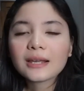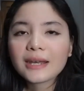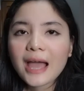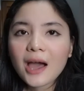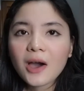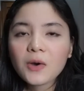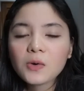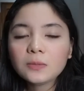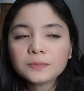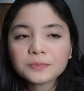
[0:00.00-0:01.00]

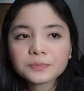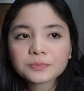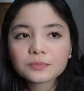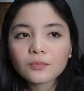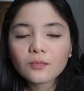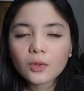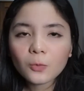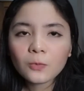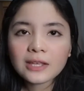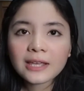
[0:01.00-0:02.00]
Now,
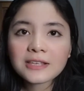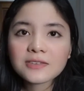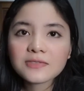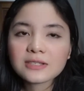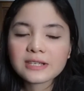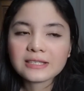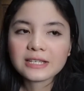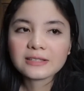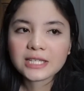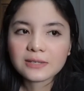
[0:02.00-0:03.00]
with the case of the
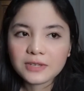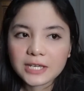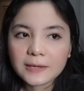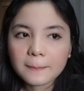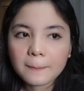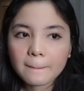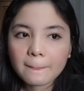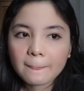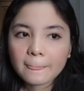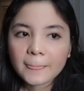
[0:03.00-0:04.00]
CCTV,
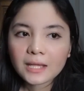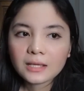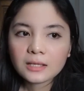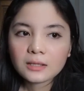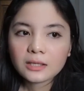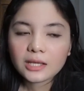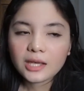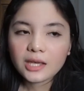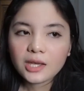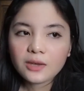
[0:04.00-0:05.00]

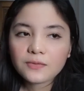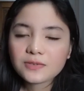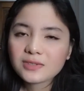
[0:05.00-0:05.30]
if